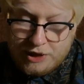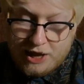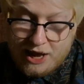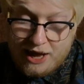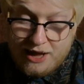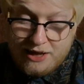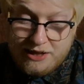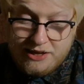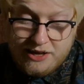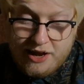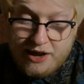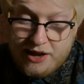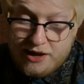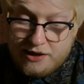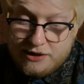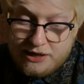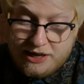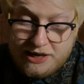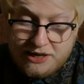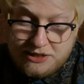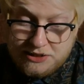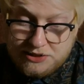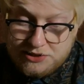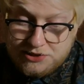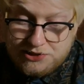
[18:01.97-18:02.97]
And yeah,
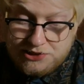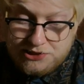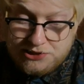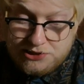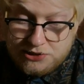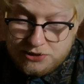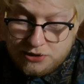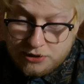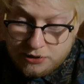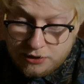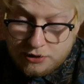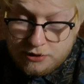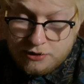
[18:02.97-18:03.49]
it's...